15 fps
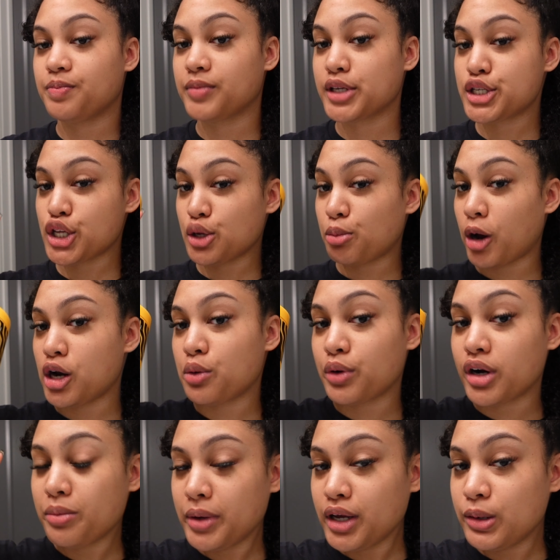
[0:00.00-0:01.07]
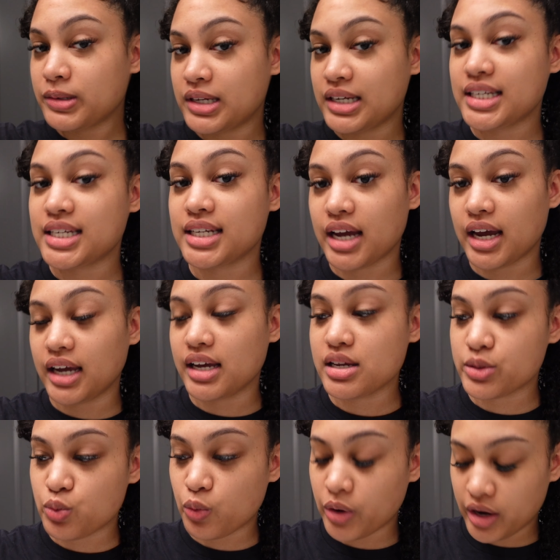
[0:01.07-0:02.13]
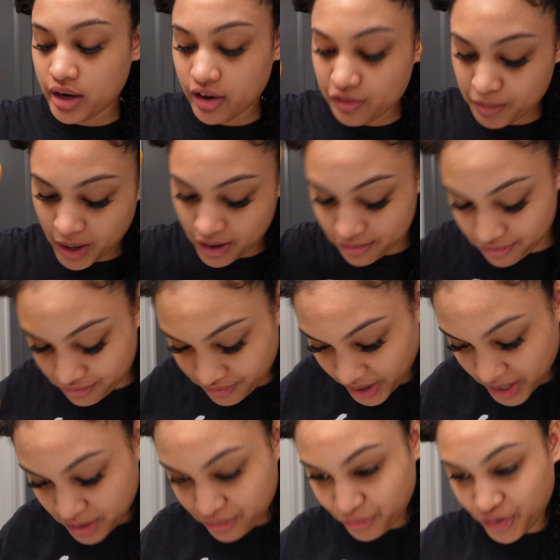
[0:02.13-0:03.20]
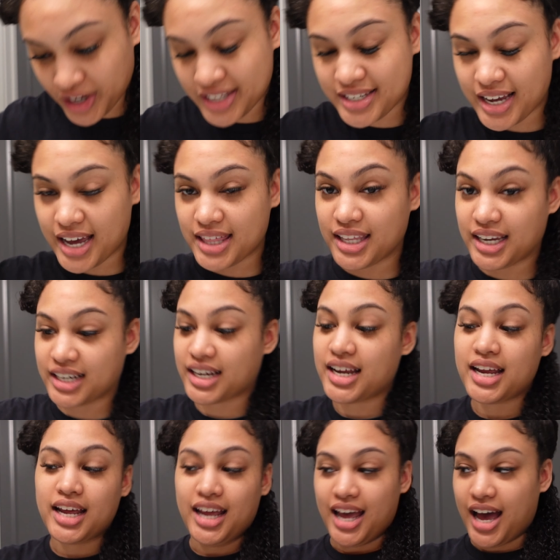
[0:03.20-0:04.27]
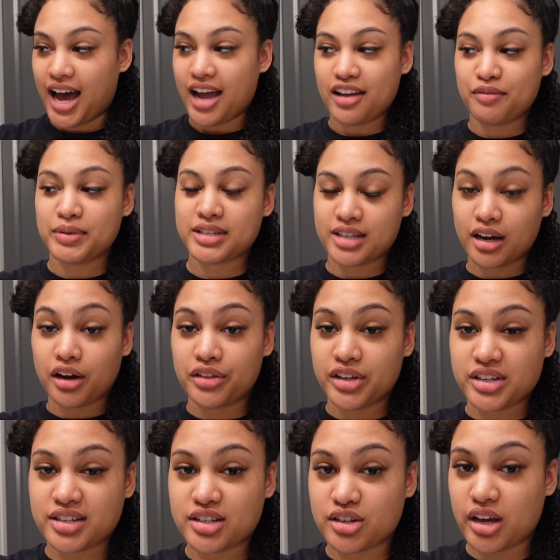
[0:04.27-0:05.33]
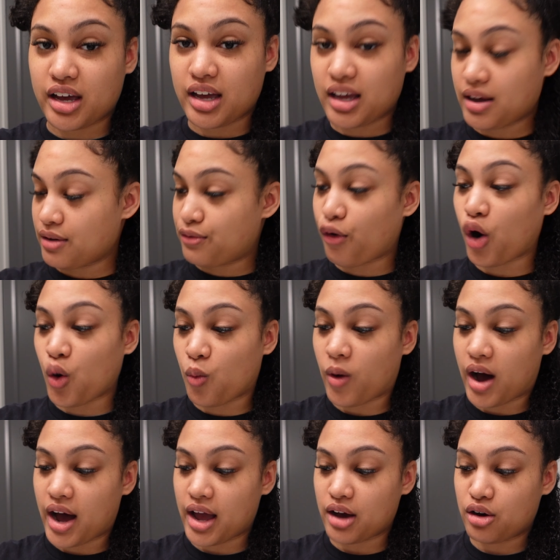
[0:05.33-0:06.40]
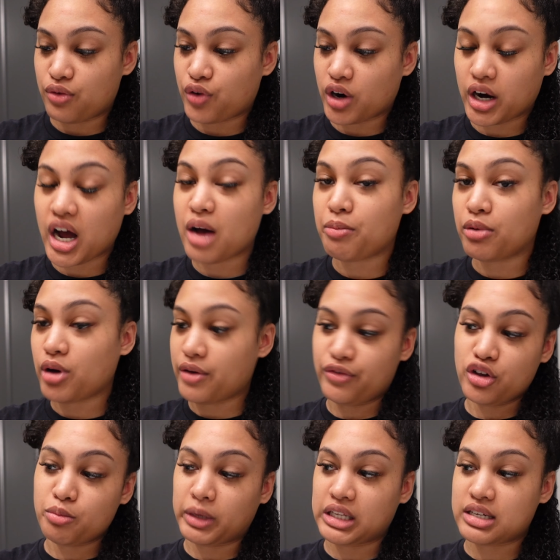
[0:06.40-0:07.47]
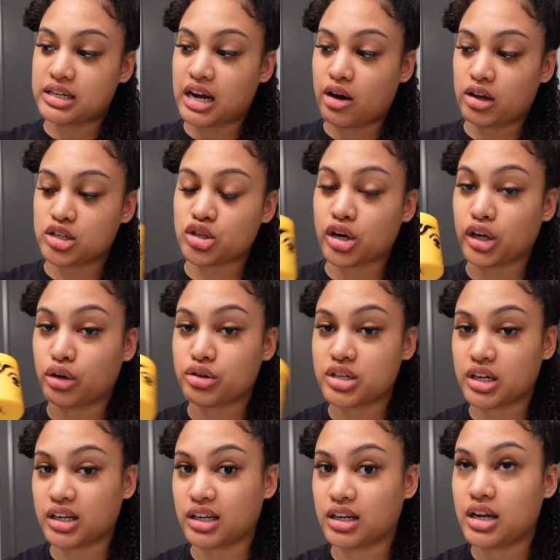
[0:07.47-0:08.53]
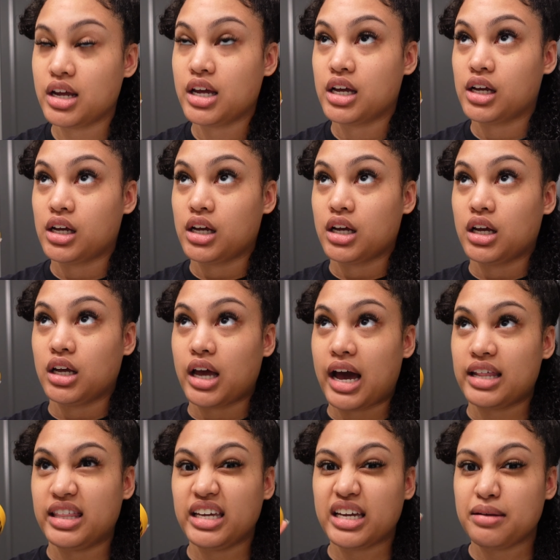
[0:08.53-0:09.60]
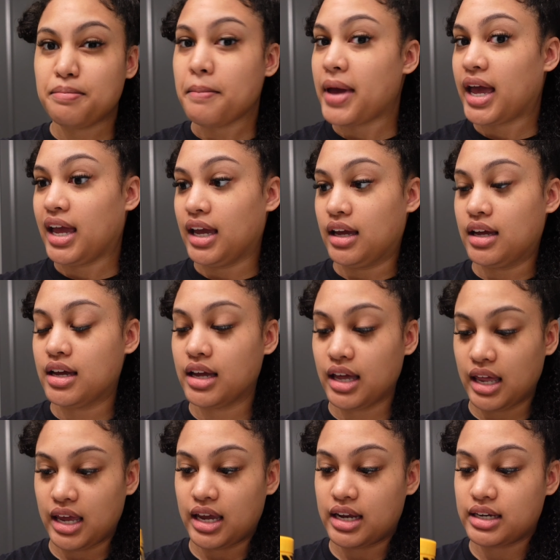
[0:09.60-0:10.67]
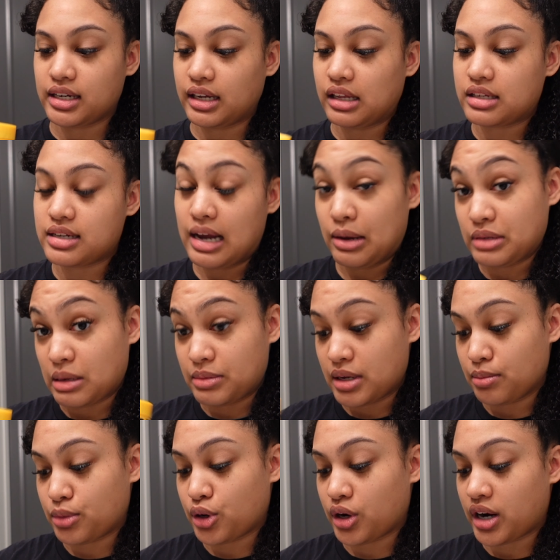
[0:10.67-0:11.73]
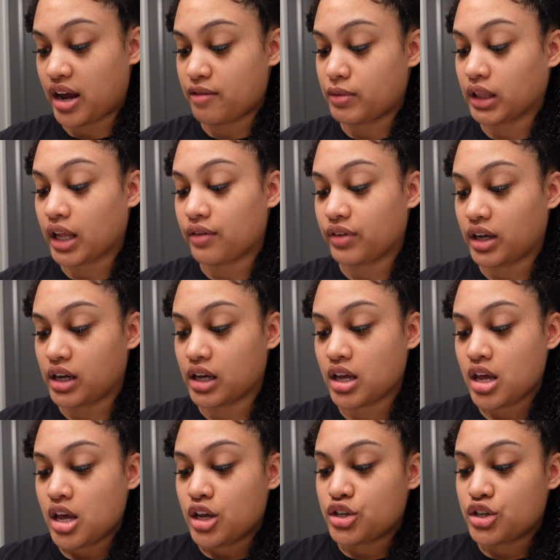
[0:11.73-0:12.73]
So the product we're gonna be using today is one of my favorites. I think I've been stuck on this for a while, for a few months now. I started using it, I think in May, and it's now September and I've been loving it.